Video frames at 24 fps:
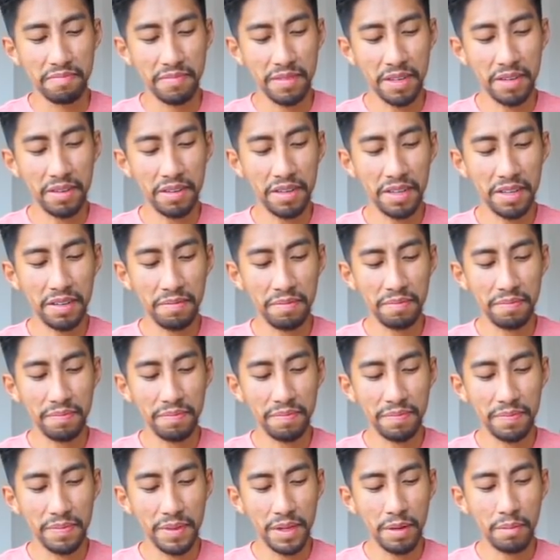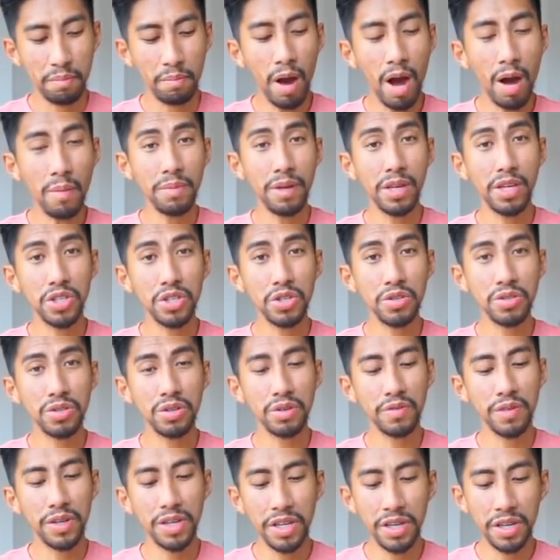Okay. Mom issues
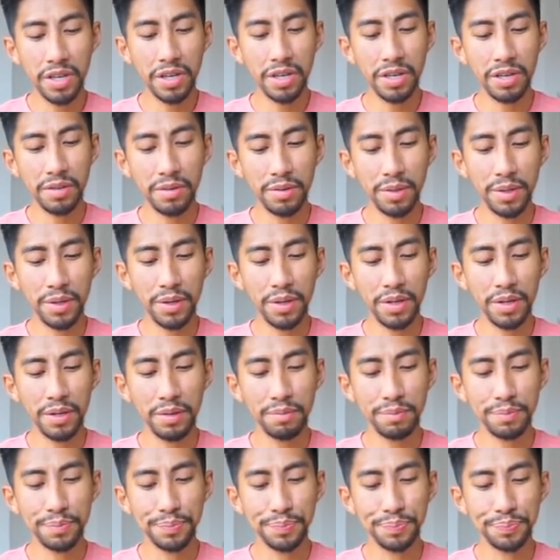over here. Okay.